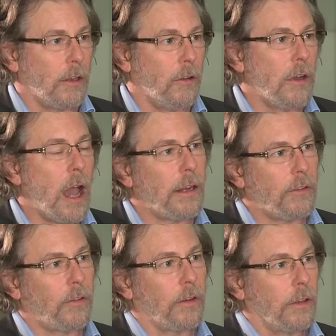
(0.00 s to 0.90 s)
do not
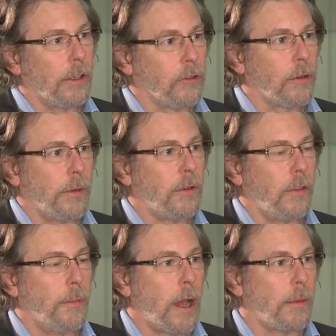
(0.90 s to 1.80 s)
necessarily contribute to
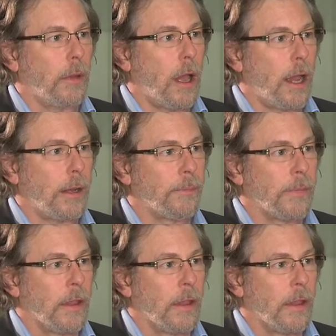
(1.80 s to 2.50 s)
the bottom line.